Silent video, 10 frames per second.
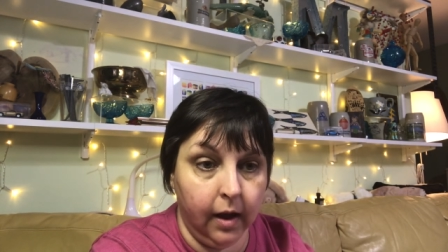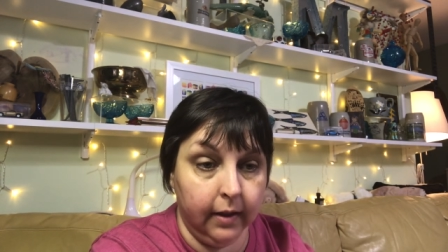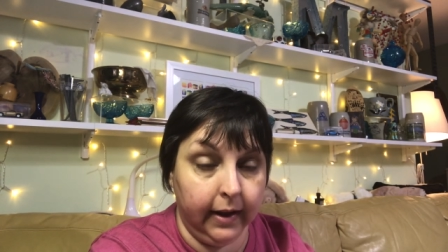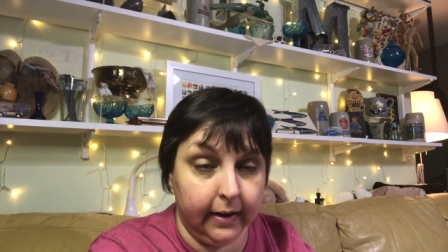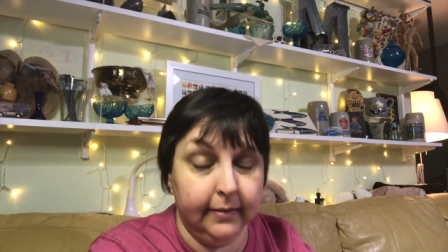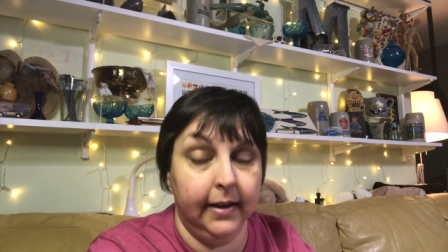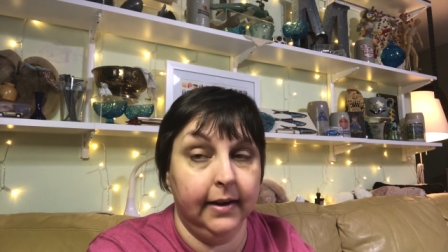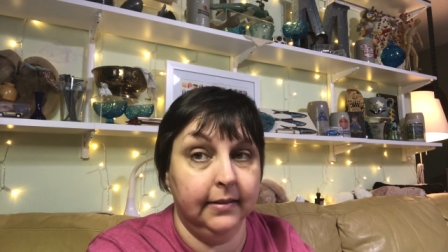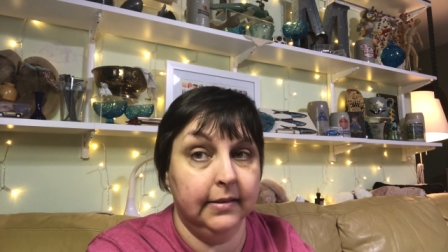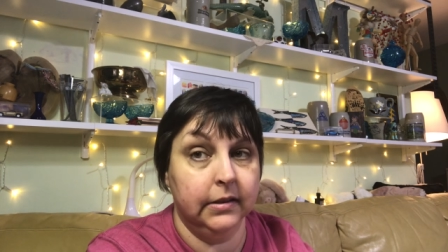like I said, I
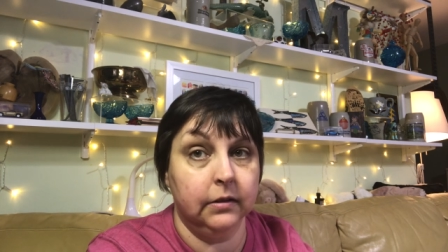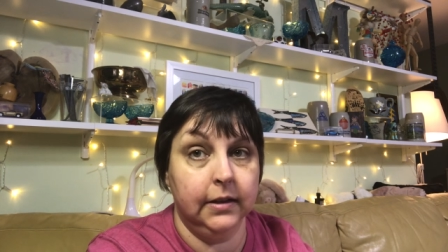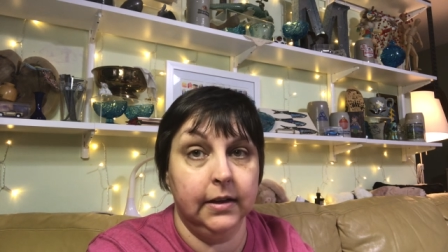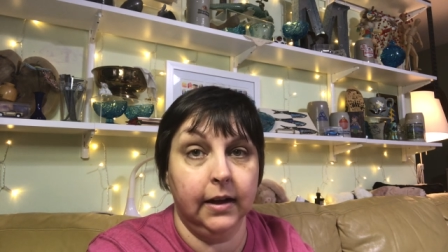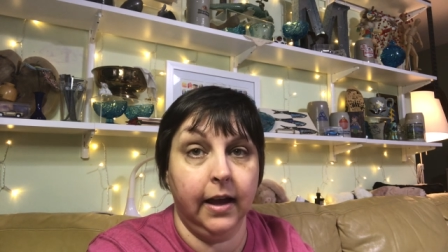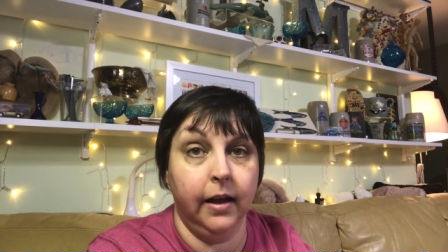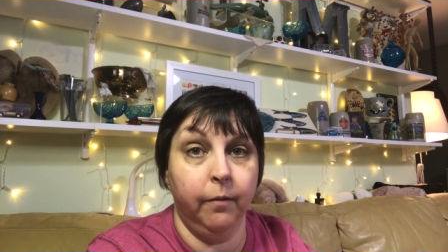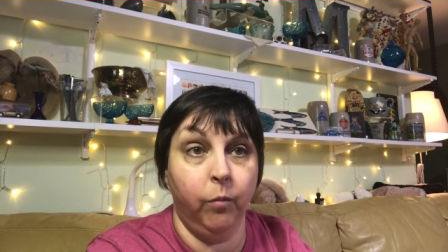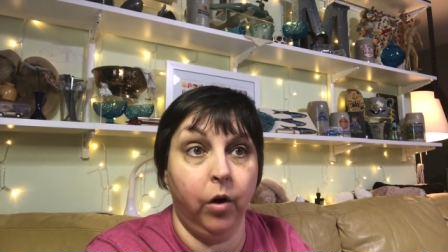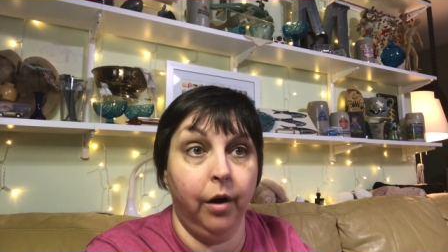still need to cut
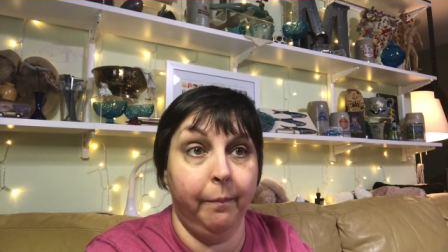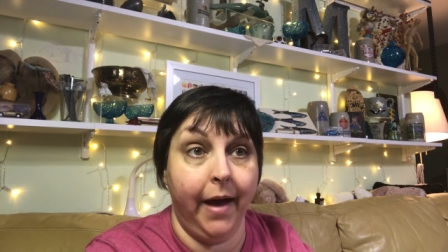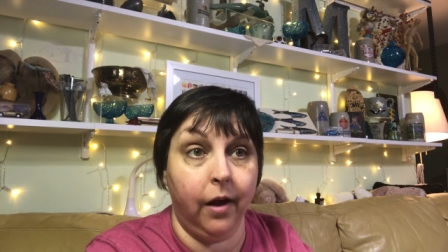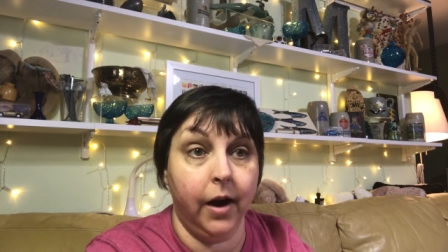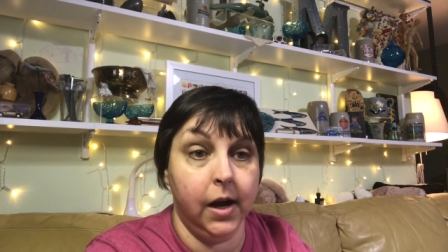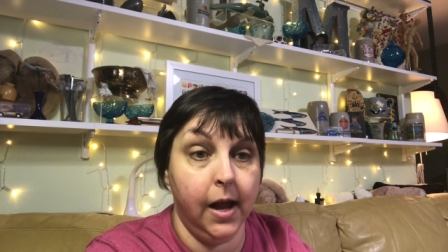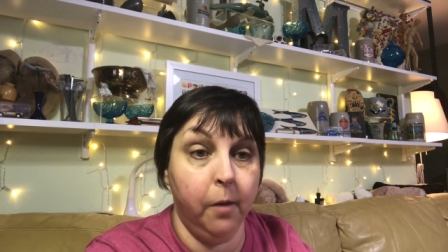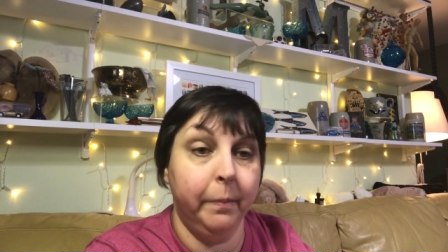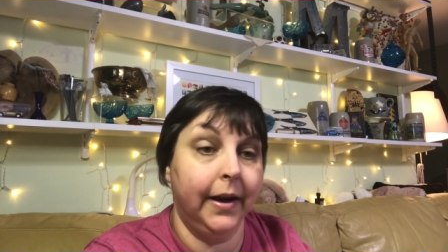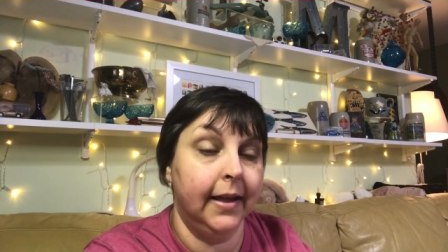more background out,
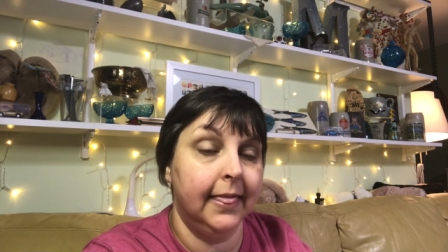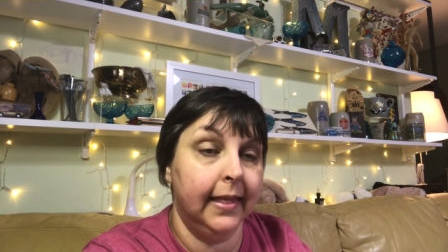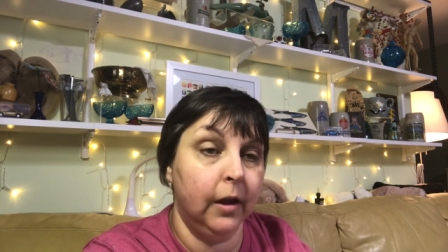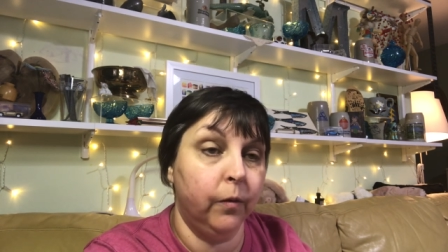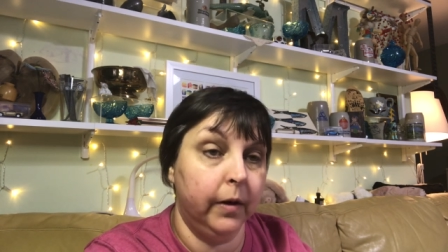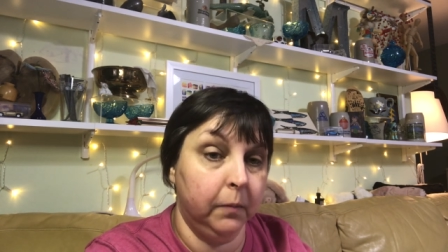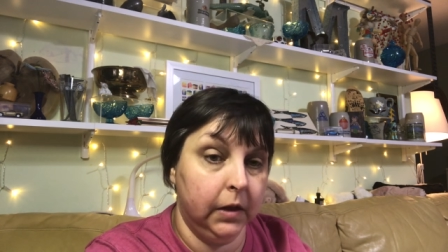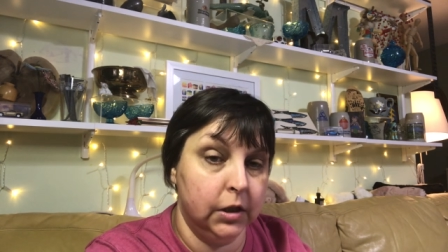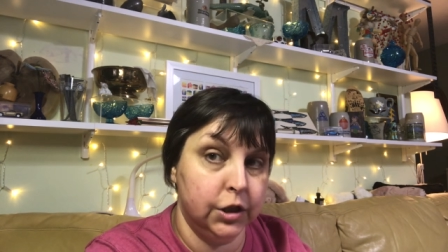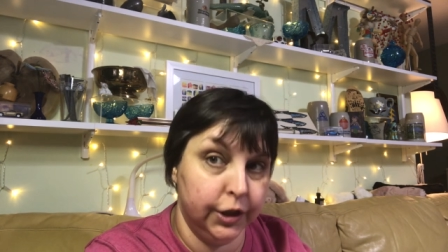but I think what I'm going
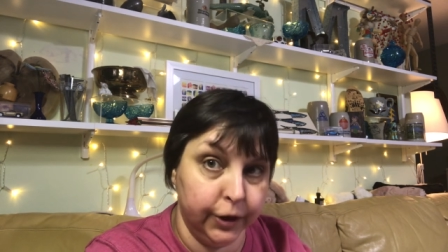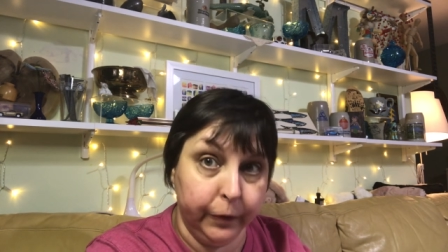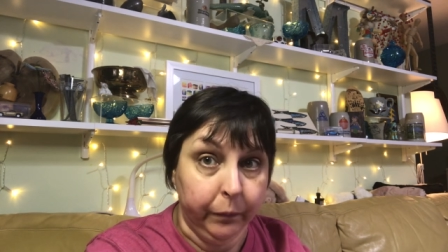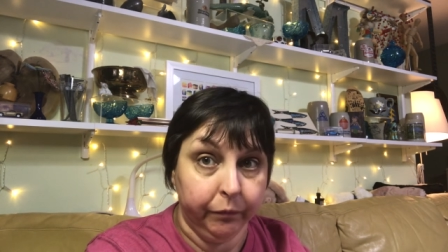to do,